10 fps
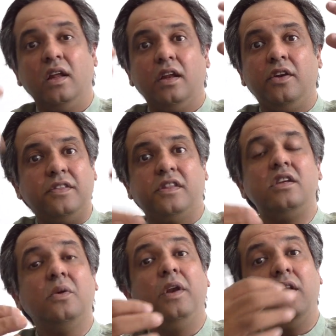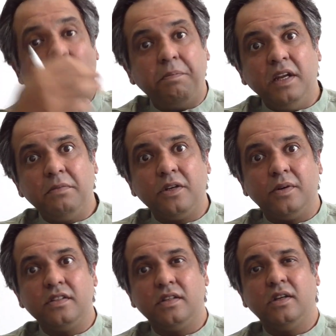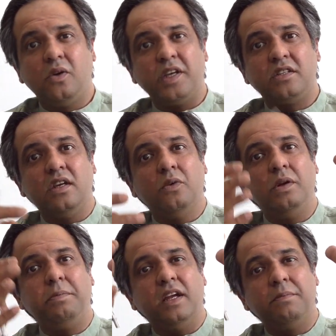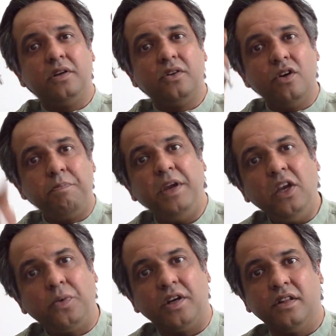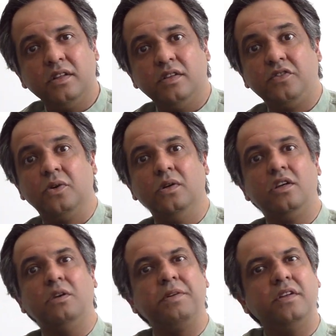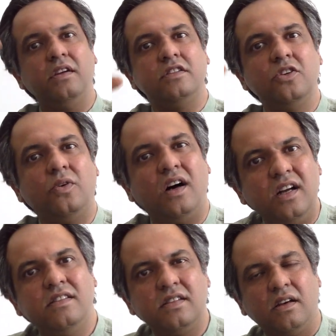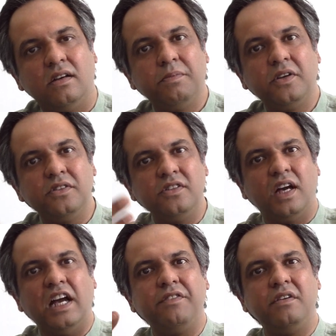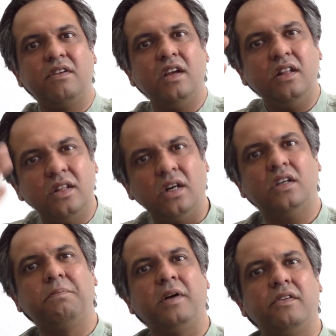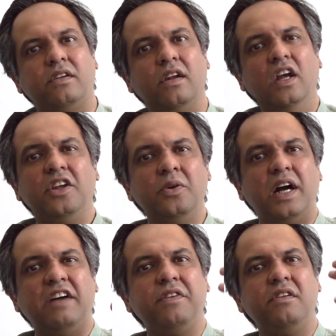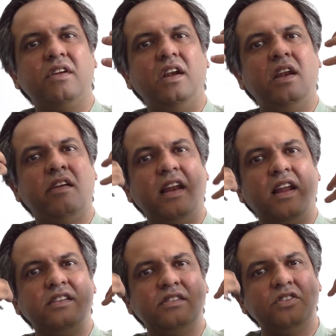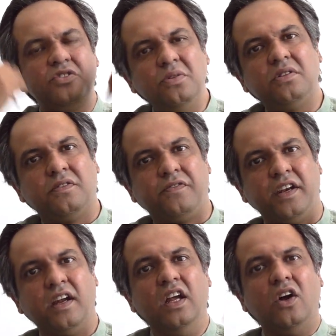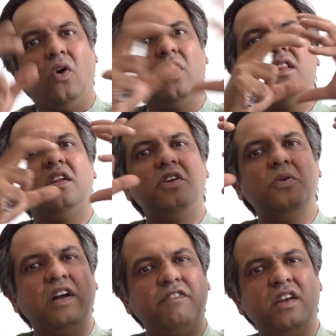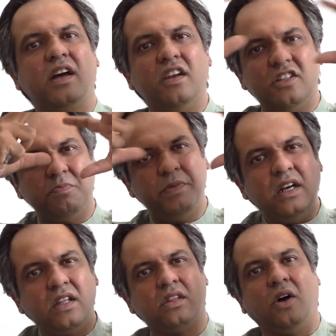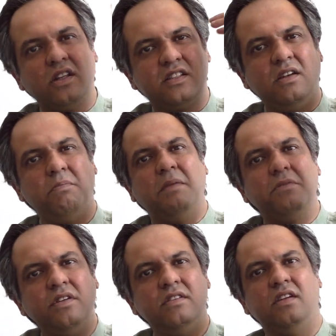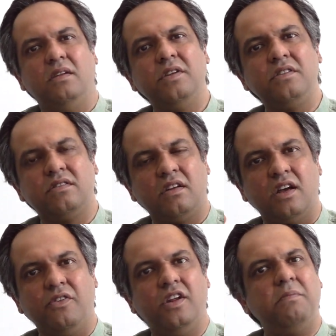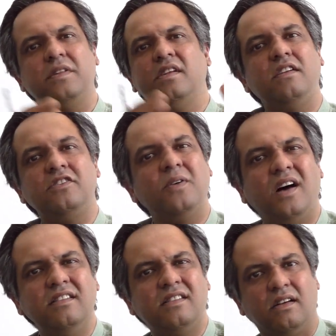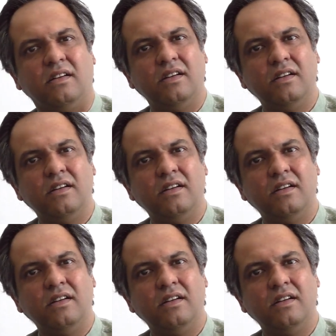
Not that you will not be able to answer the question, you will be able to repeat what others have told you, but there is no answer because you haven't really thought about it. You haven't really realized the truth of it. All that you have done is built thoughts and memories and images around it, but there is no answer.